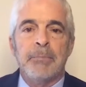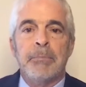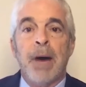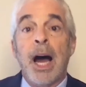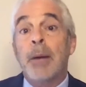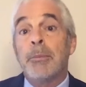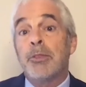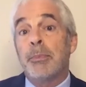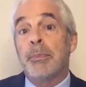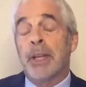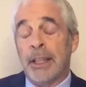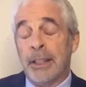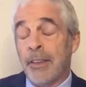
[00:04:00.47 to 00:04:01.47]
moms,
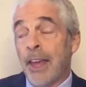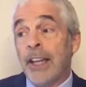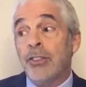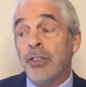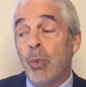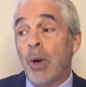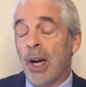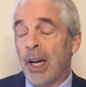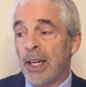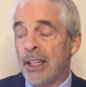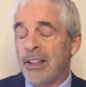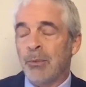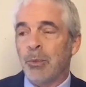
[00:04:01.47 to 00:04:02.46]
and that's
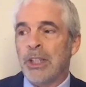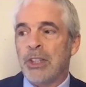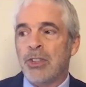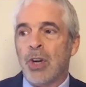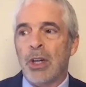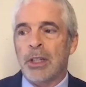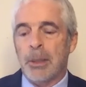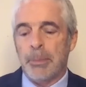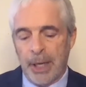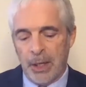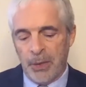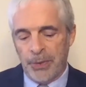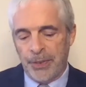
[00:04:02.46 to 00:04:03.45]
why we talk
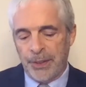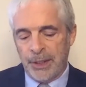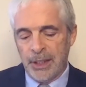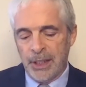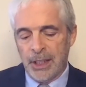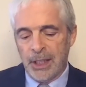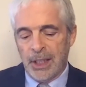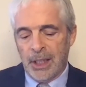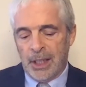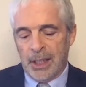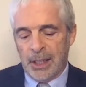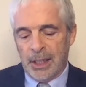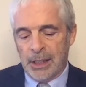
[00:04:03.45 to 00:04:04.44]
about the
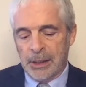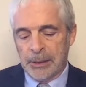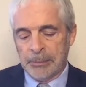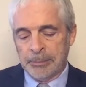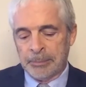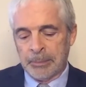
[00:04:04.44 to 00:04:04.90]
uh,